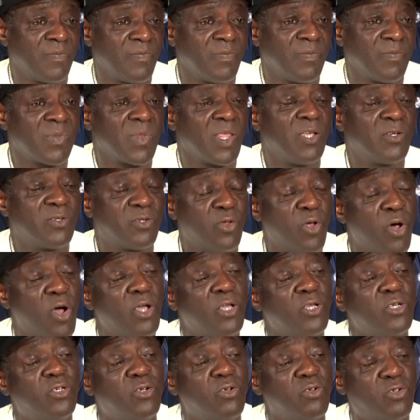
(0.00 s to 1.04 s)
As long
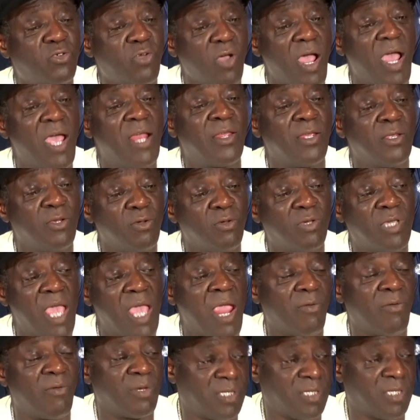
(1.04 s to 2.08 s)
as you try, then you
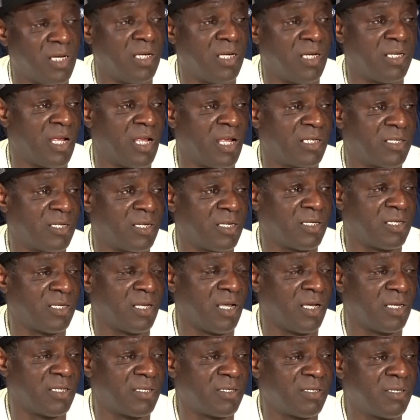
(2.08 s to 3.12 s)
guaranteed that
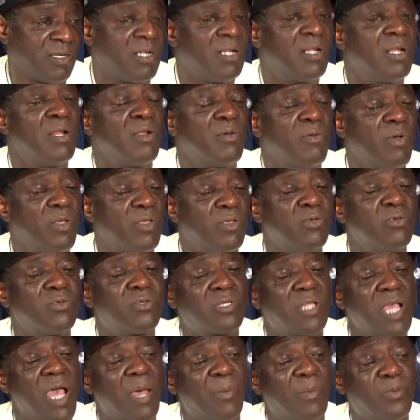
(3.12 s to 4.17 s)
success. When you
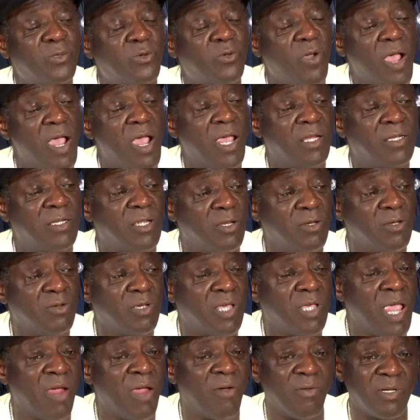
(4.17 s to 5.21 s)
stop trying, then you
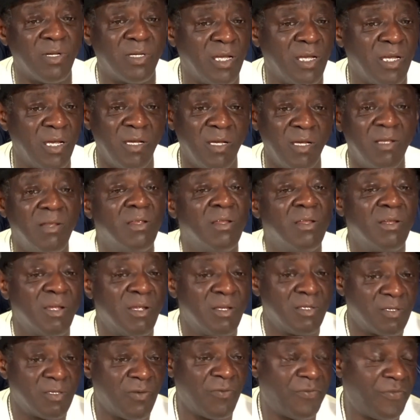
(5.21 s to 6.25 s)
guaranteed
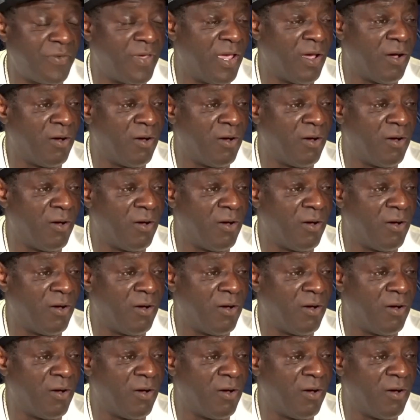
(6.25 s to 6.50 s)
to fail.